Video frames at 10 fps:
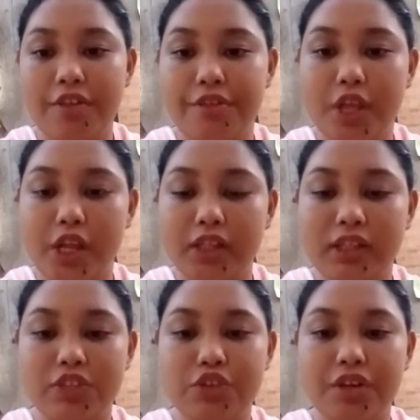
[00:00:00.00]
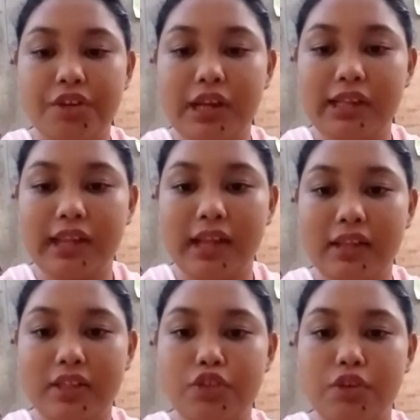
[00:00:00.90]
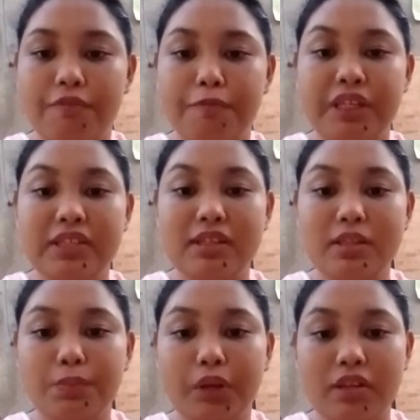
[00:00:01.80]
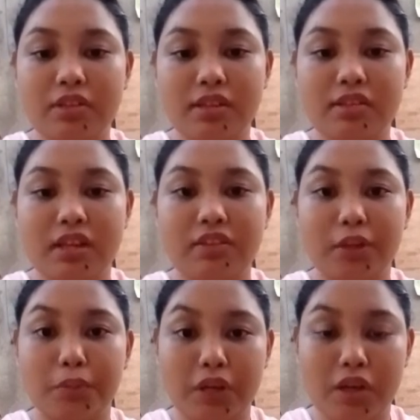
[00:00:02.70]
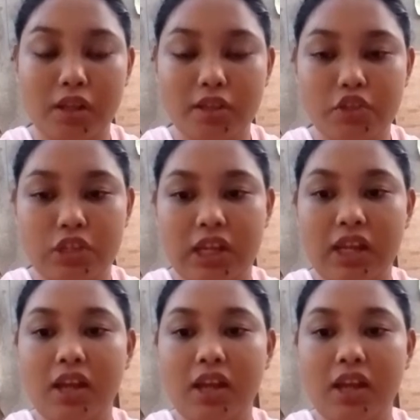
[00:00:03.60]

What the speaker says: then the general knowledge of business process and terminology,